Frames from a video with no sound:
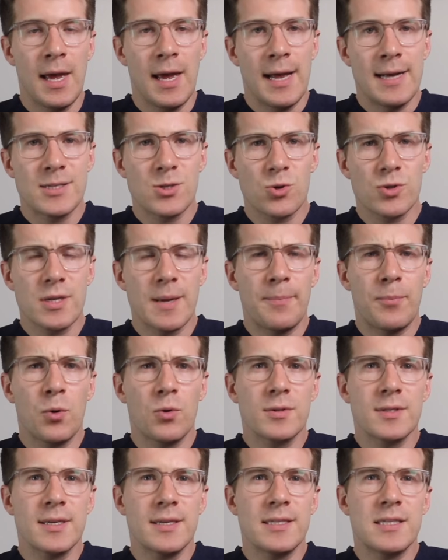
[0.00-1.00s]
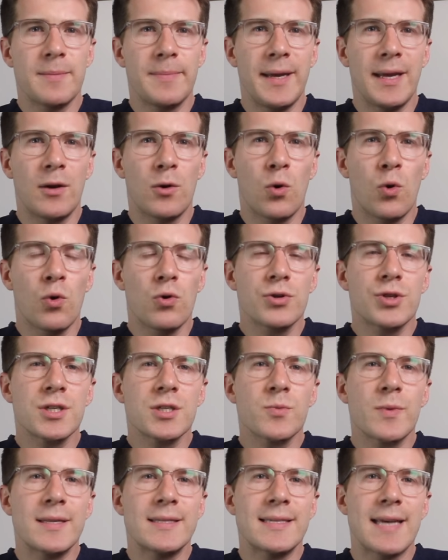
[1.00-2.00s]
It's also important to be
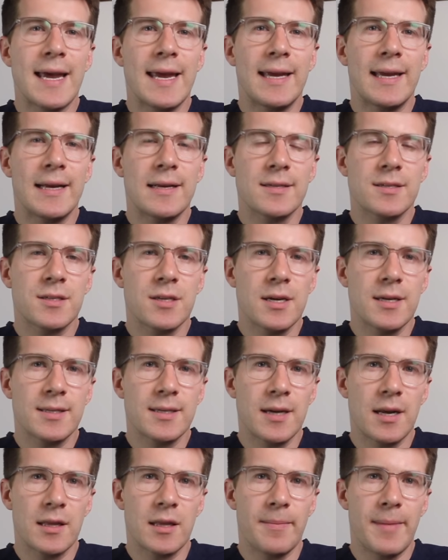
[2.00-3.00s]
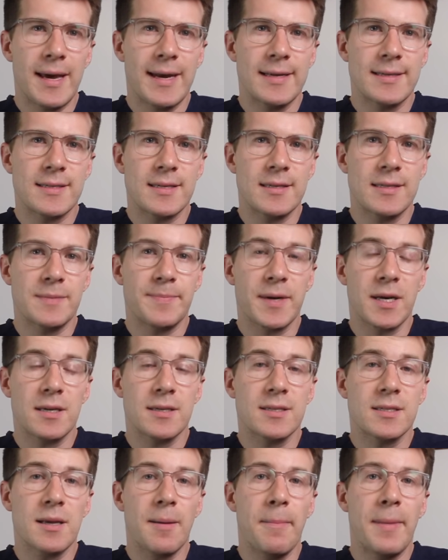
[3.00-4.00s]
cautious when taking certain other medicines,
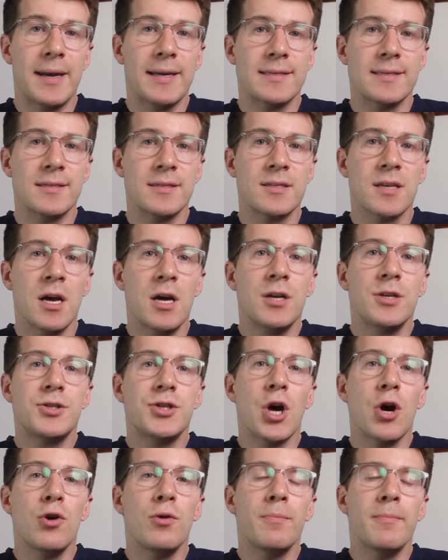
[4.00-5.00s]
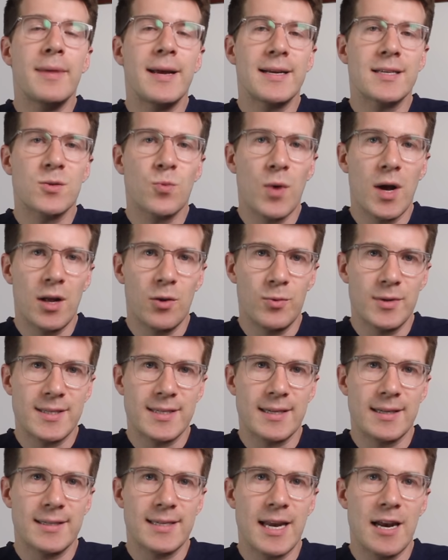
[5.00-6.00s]
because some medicines don't mix well with
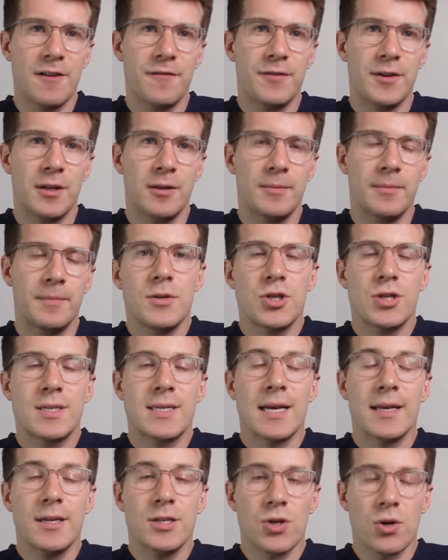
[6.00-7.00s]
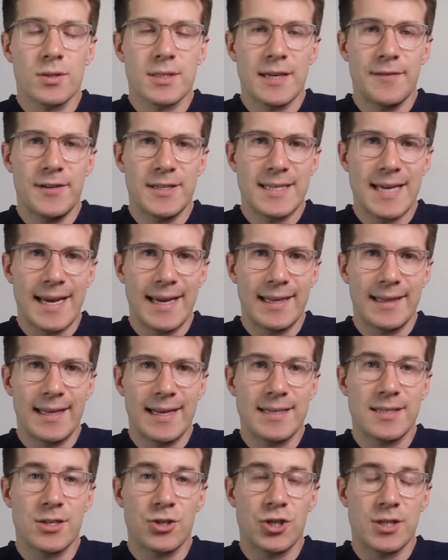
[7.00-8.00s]
sildenafil. You should tell your doctor if you're taking
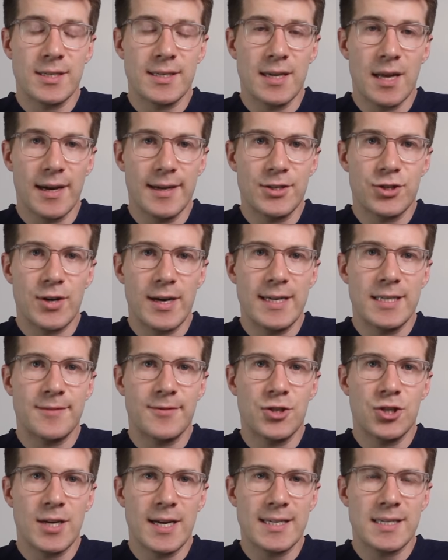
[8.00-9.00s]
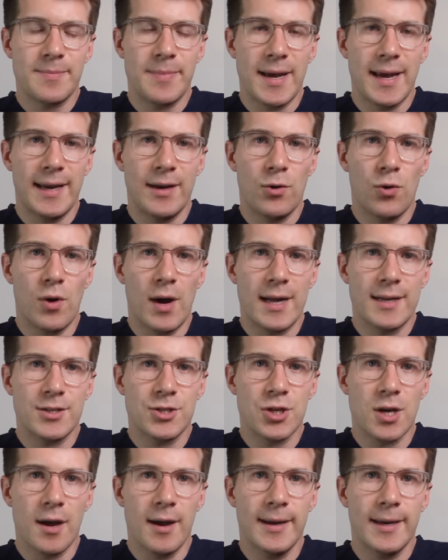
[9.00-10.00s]
things such as nitrates for chest pain or
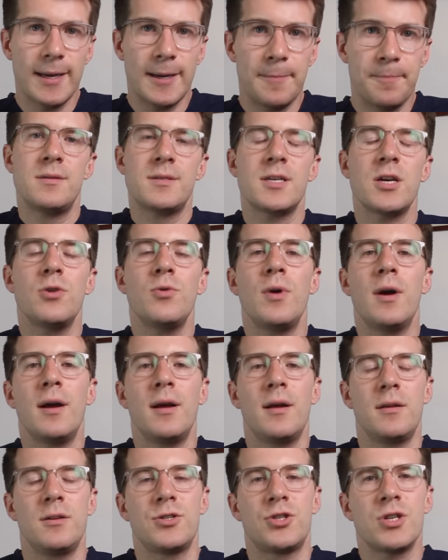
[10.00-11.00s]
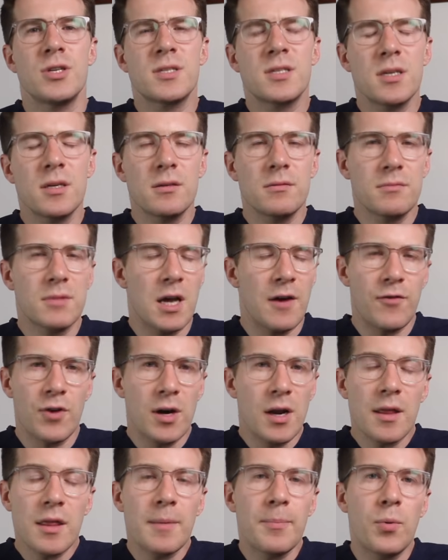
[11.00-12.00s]
angina. So, just to cover
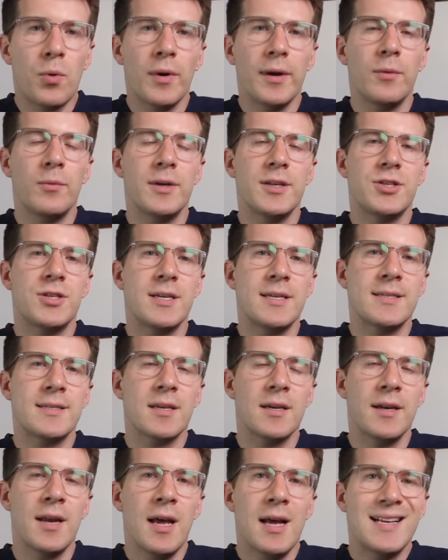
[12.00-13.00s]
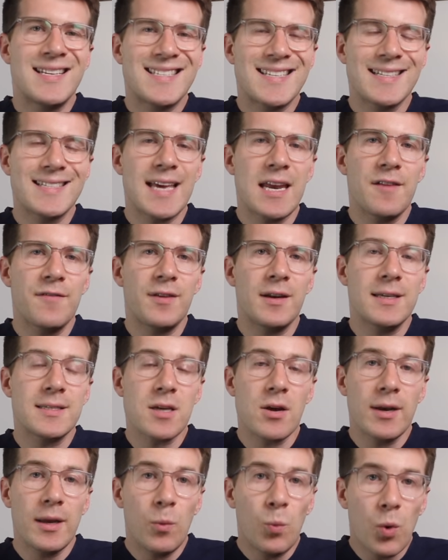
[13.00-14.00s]
another point, which is that sildenafil is
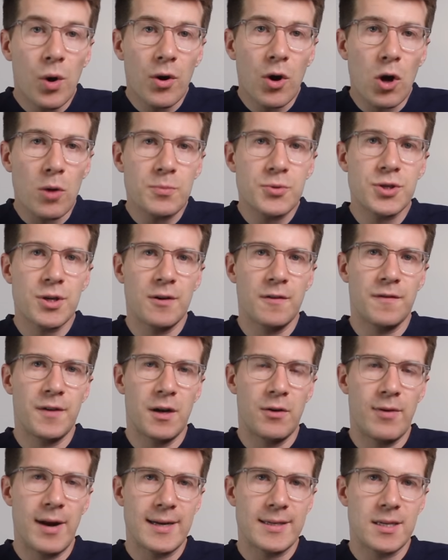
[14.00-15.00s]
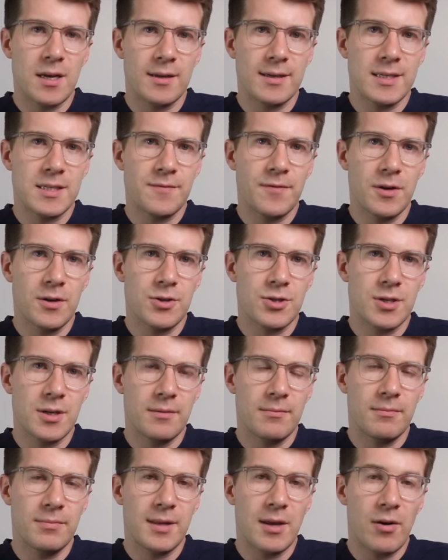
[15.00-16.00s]
only one option for erectile
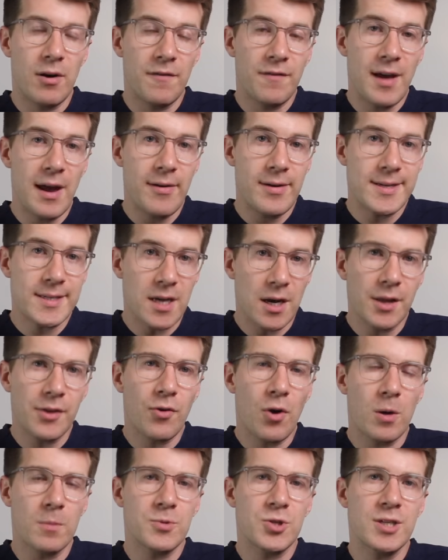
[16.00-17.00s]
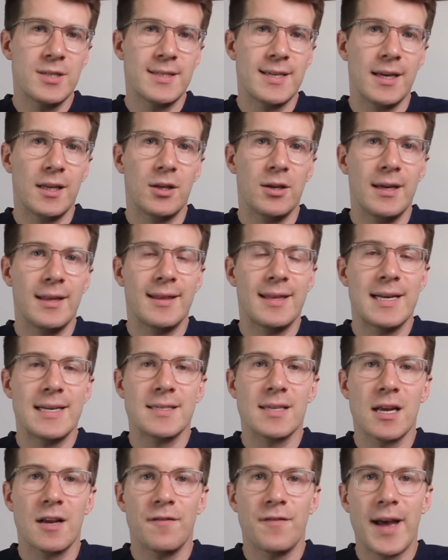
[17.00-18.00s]
dysfunction. There are various other options, including things
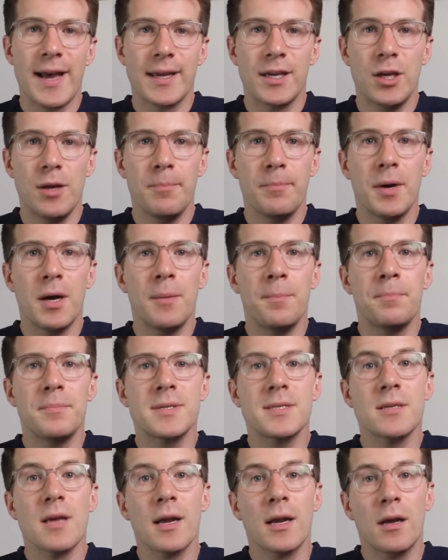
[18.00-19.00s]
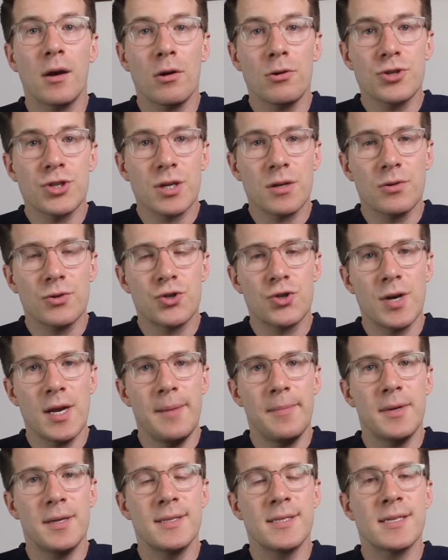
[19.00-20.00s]
like a vacuum pump, psychological
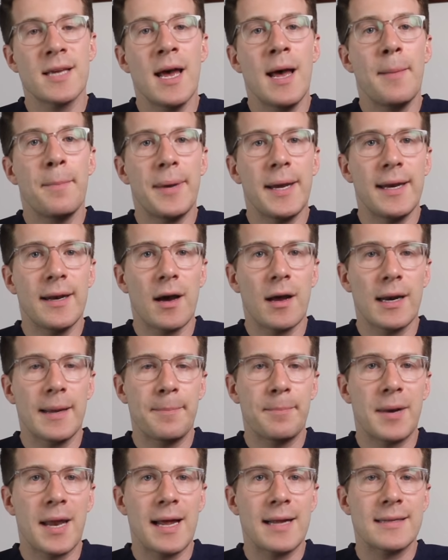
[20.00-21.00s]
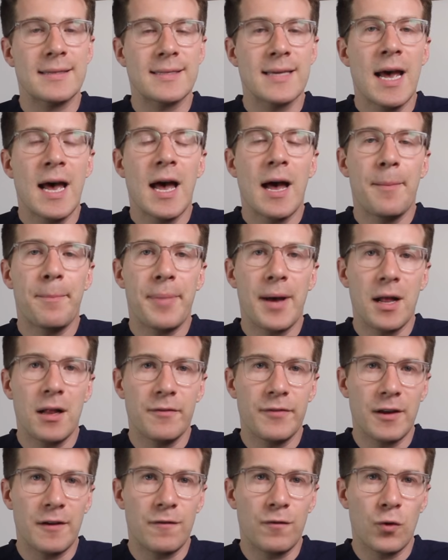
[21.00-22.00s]
treatments, penile implants, and
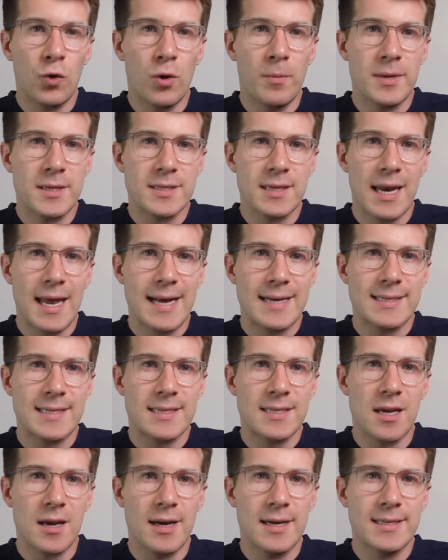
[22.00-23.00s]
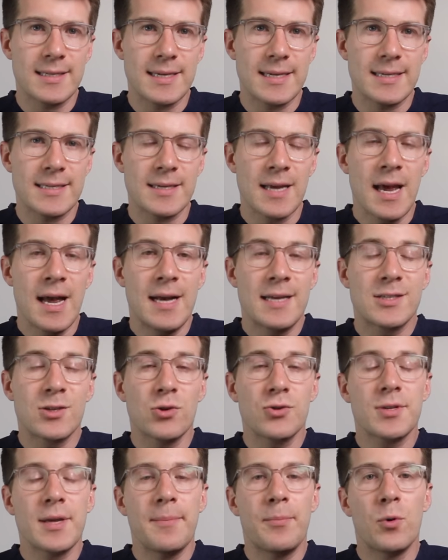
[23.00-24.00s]
pelvic floor muscle exercises. It's
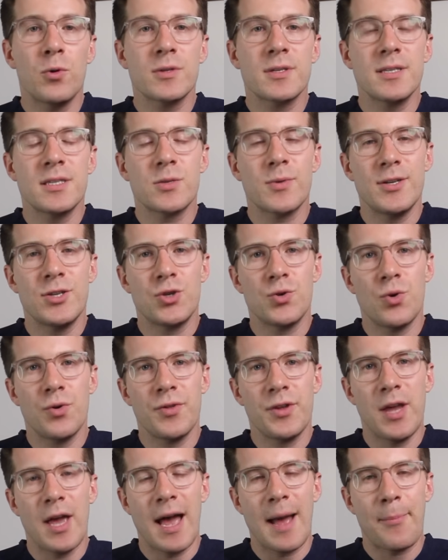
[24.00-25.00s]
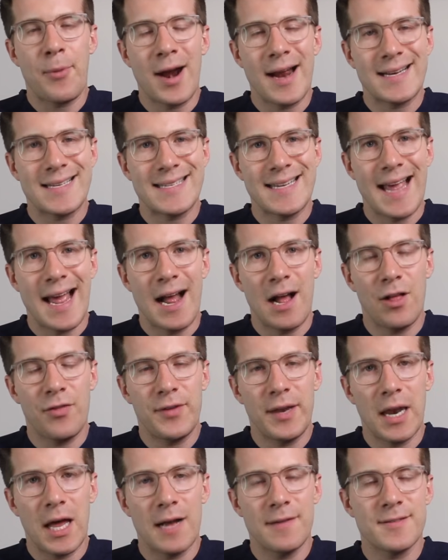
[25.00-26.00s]
also important to ensure that you're practicing a
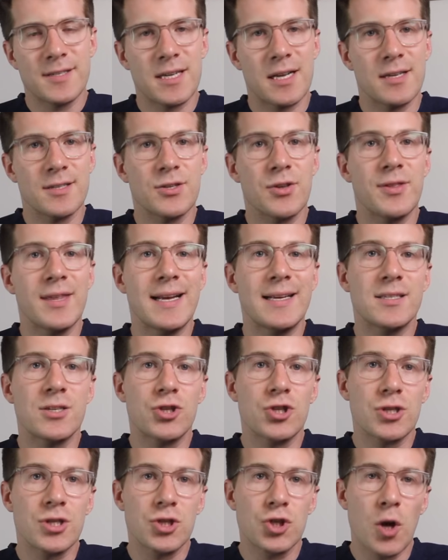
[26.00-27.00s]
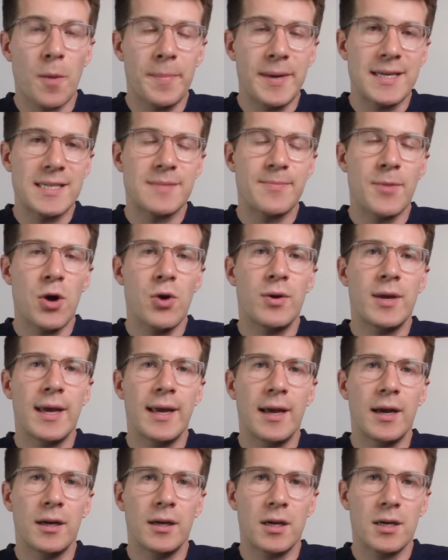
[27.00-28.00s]
healthy lifestyle, so things such as stopping
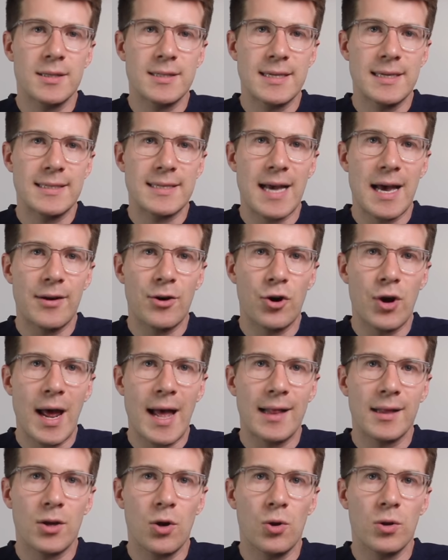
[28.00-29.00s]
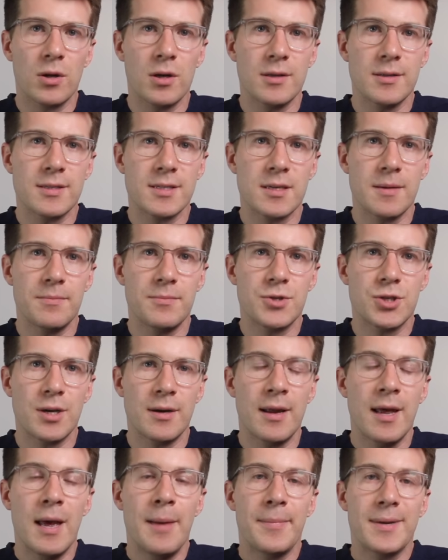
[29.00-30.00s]
smoking and cutting down on alcohol
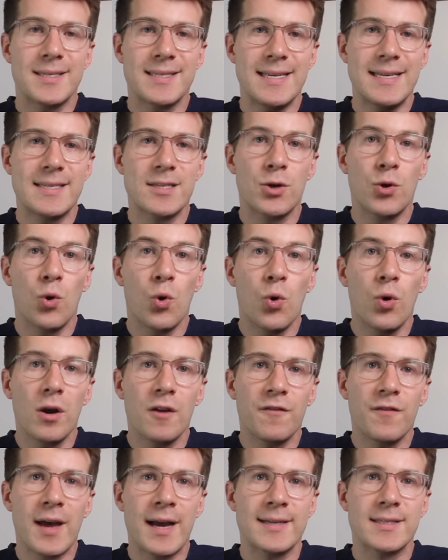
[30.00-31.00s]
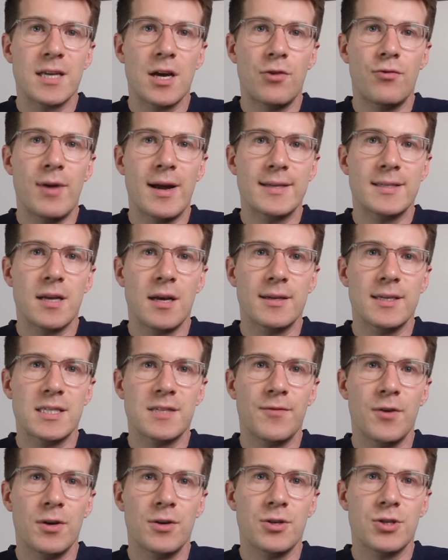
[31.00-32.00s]
consumption, because these can all affect erectile
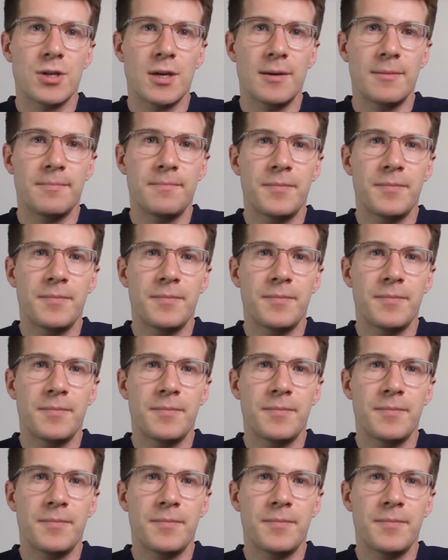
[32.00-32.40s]
dysfunction.